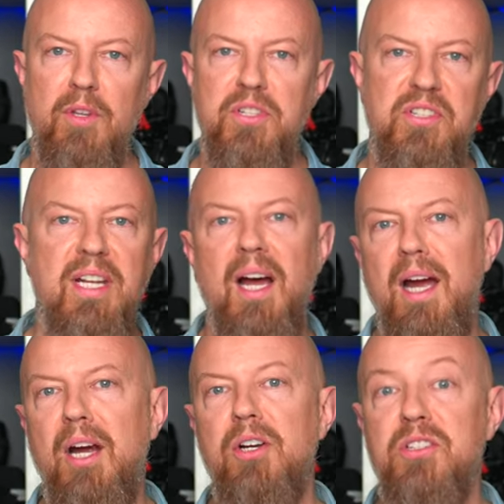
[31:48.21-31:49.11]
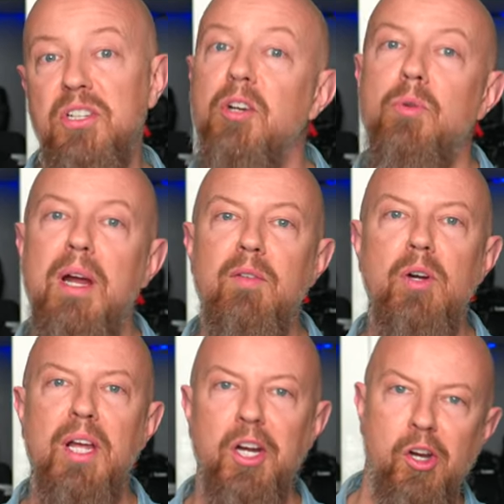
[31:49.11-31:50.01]
For this scene, I hired a stunt
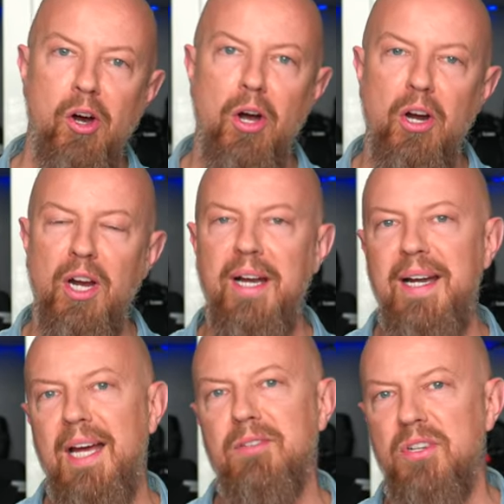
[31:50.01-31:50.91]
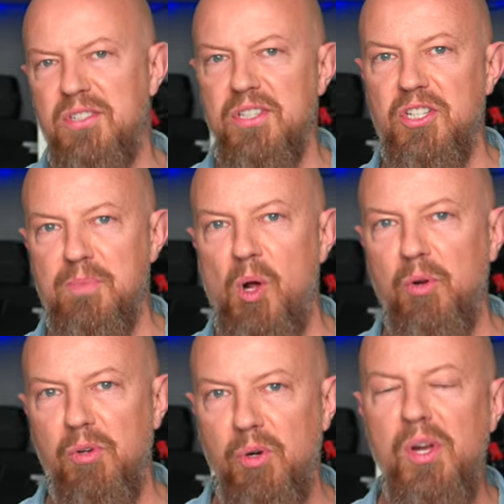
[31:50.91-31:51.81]
driver and a car and an actress and a
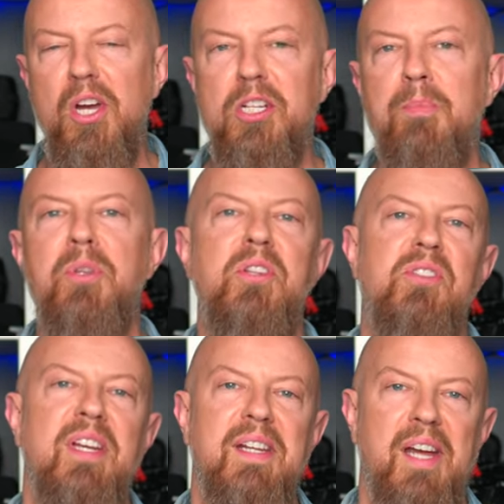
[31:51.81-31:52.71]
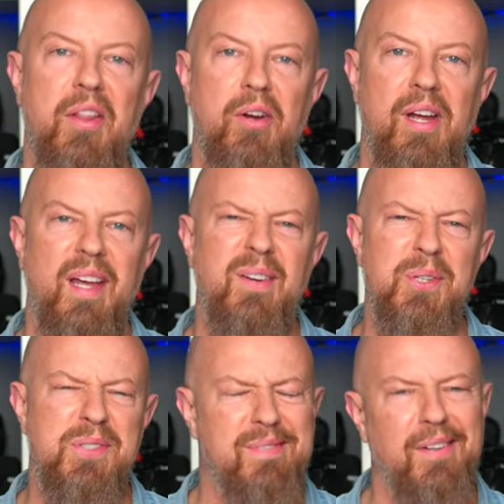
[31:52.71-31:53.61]
small crew to put this thing together, and it
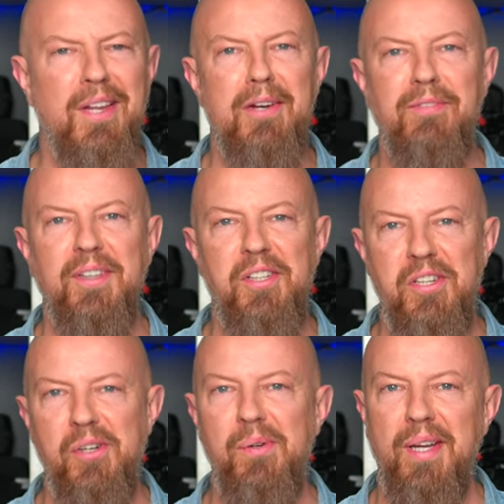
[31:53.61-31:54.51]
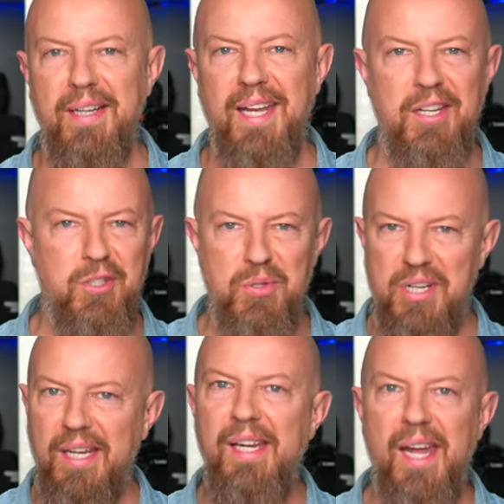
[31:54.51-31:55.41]
was a lot of fun to do, and again,
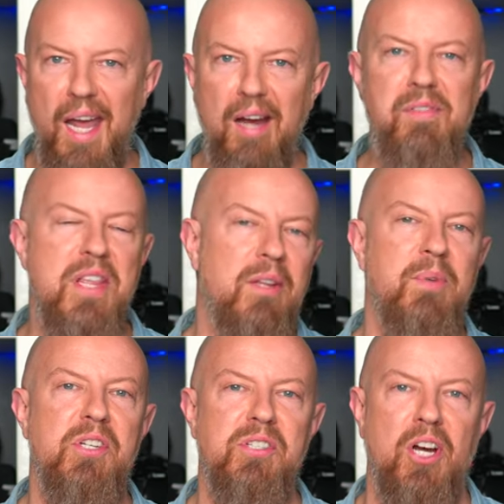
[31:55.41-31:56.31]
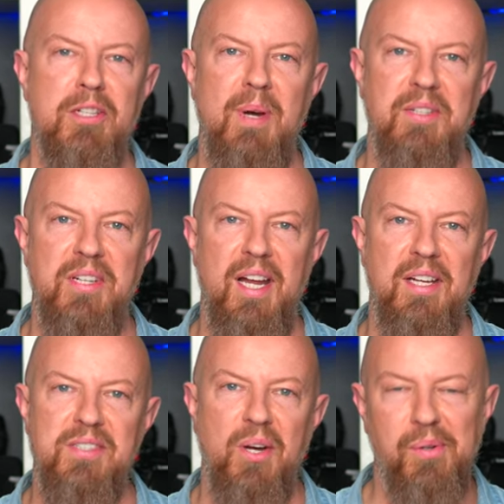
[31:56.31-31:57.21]
using everything that we just talked about
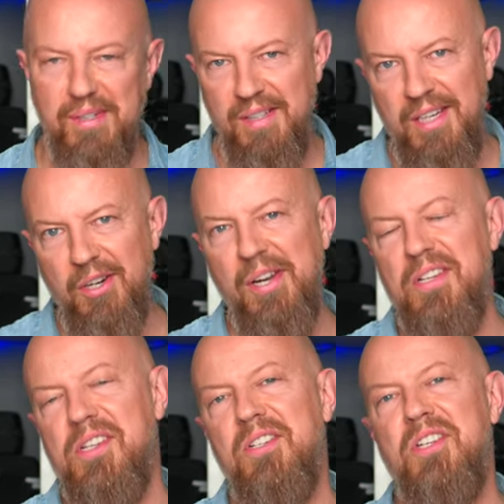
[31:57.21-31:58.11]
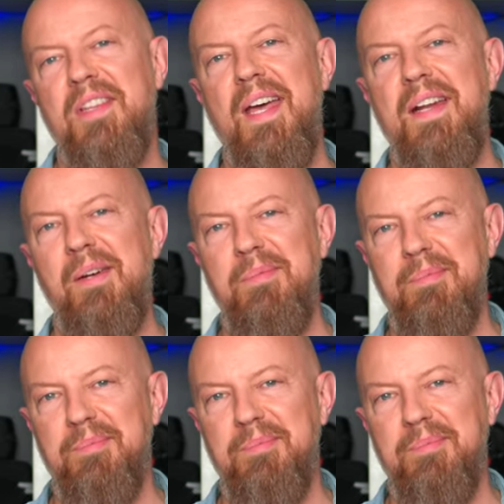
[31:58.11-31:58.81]
today. So here it is, check that out.